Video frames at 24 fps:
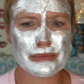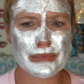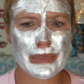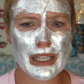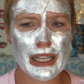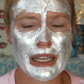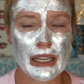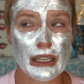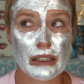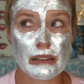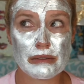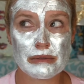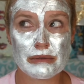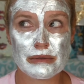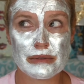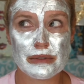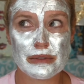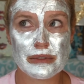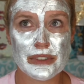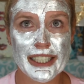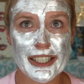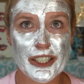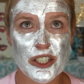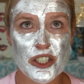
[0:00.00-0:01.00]
Like,
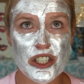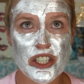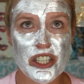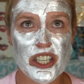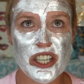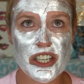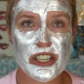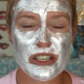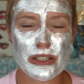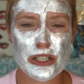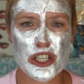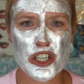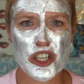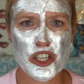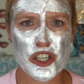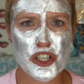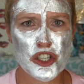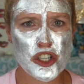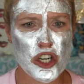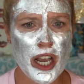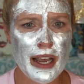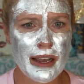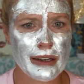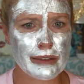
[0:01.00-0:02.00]
years and years of your
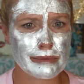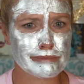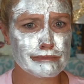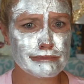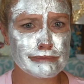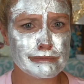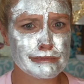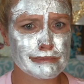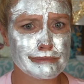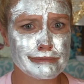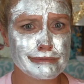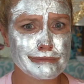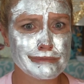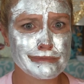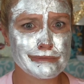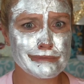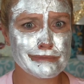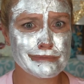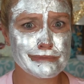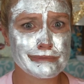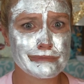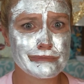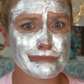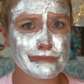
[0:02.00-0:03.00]
shit.
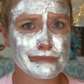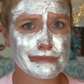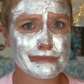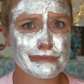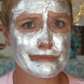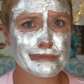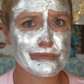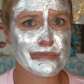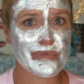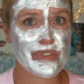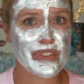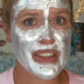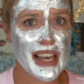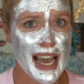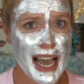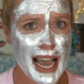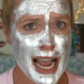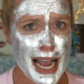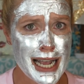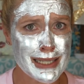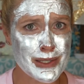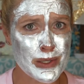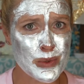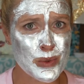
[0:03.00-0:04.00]

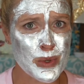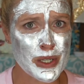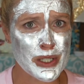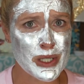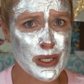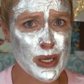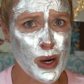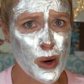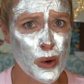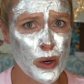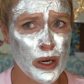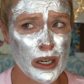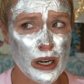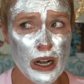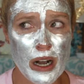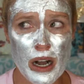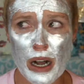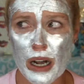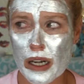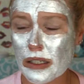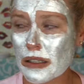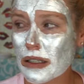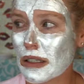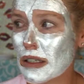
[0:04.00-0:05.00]
That's what's going
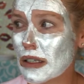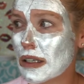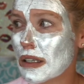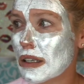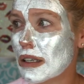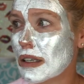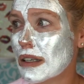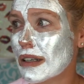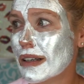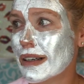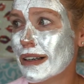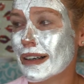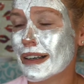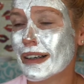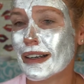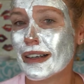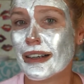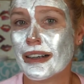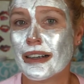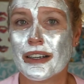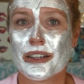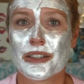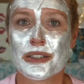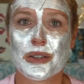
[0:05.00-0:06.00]
on.
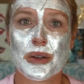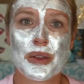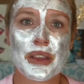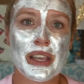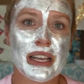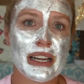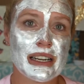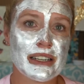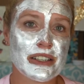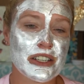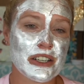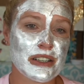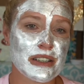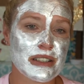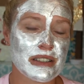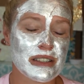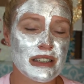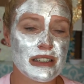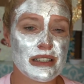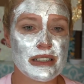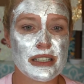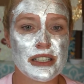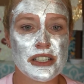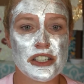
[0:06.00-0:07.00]
So then it turns
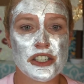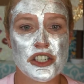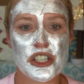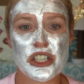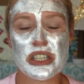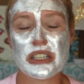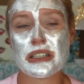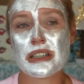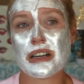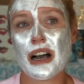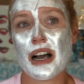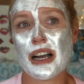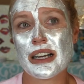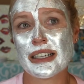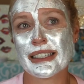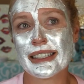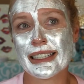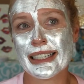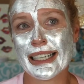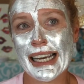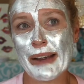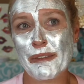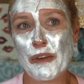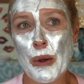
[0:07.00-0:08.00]
into she's not
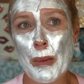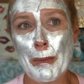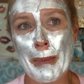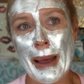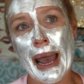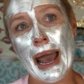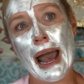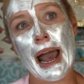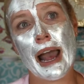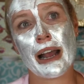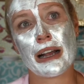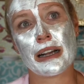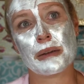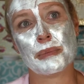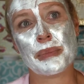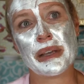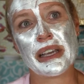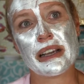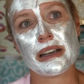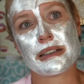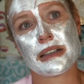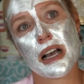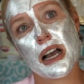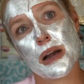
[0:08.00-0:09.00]
going to give it back
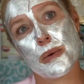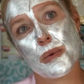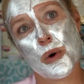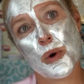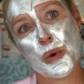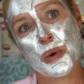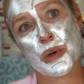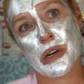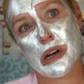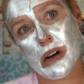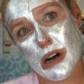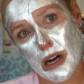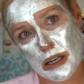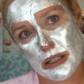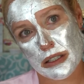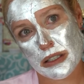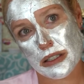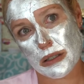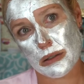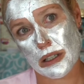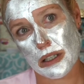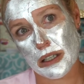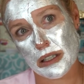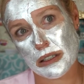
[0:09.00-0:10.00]
because I won't talk
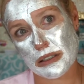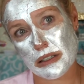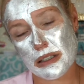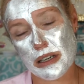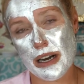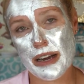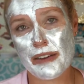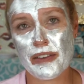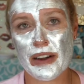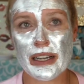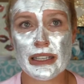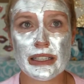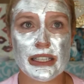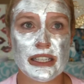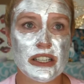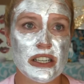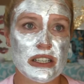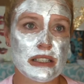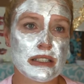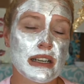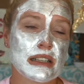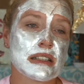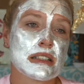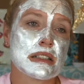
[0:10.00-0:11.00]
to her. So I finally
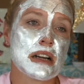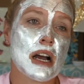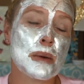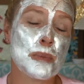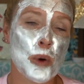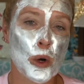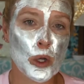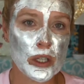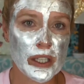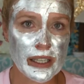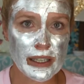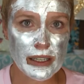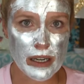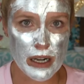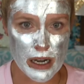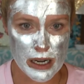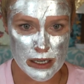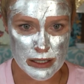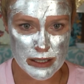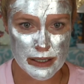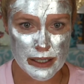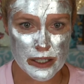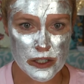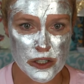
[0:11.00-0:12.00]
just said, stop holding it
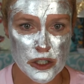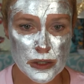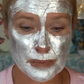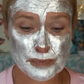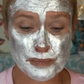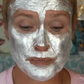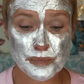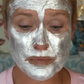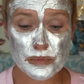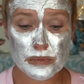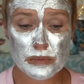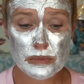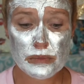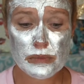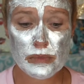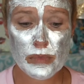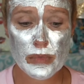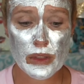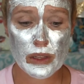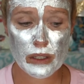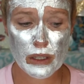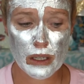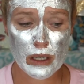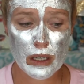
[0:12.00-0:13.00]
hostage.
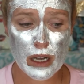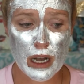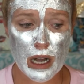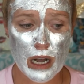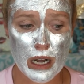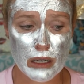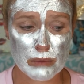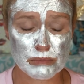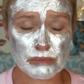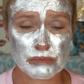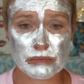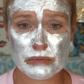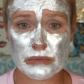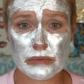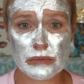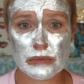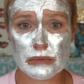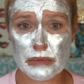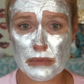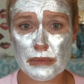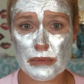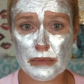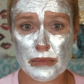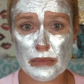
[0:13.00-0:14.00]
Um,
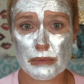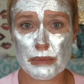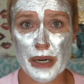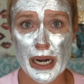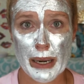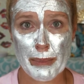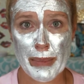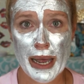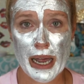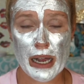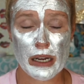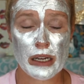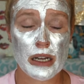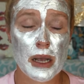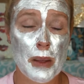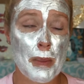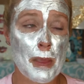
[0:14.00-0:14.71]
bring it back.